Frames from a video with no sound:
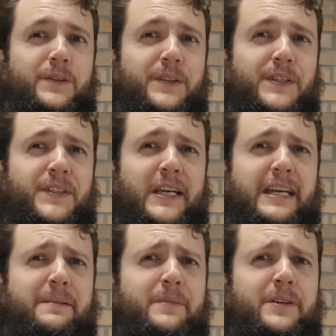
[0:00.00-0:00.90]
the
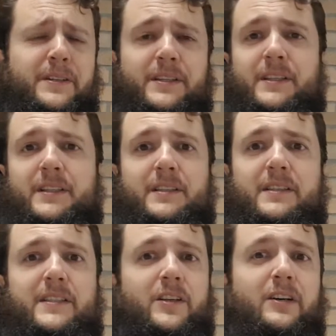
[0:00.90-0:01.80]
same
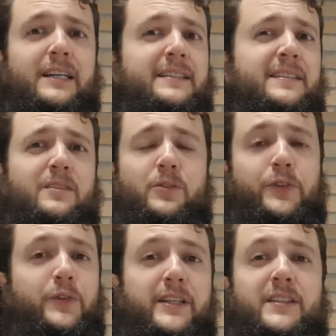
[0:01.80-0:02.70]
sides, all
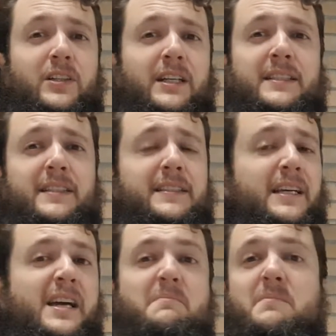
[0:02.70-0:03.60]
3 sides are the
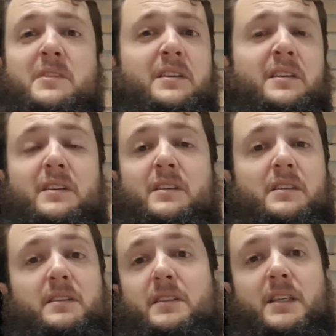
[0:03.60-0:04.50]
same,
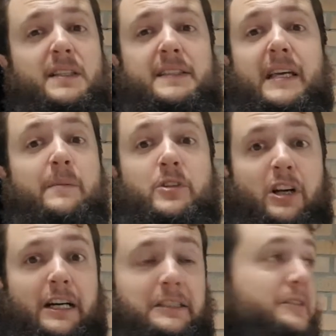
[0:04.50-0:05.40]
they're the same
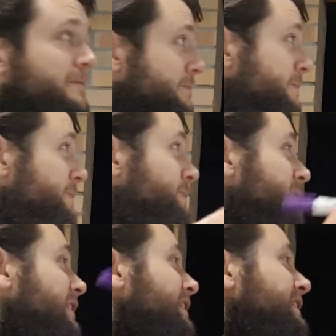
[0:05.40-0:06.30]
triangle.
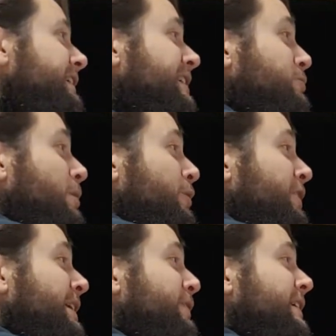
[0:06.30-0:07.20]
Next one, want
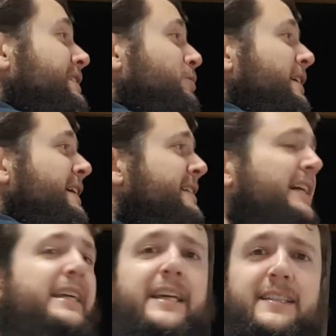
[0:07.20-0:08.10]
to have a guess what
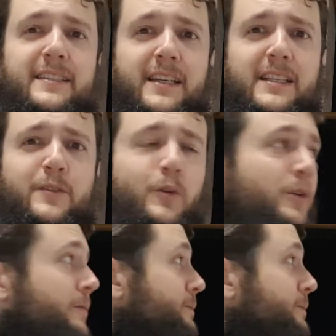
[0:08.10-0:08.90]
SAS stands for?